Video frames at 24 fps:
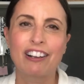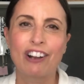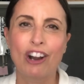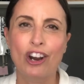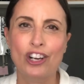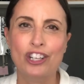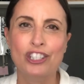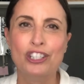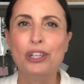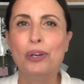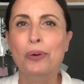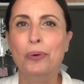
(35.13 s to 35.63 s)

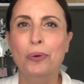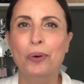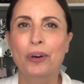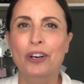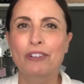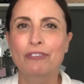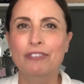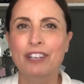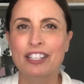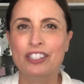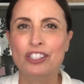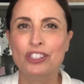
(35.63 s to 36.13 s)
hardcore
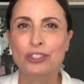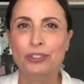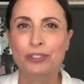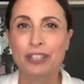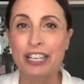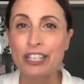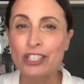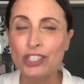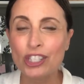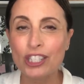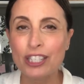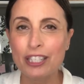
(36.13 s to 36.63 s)

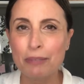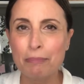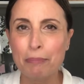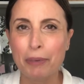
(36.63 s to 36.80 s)
restoration,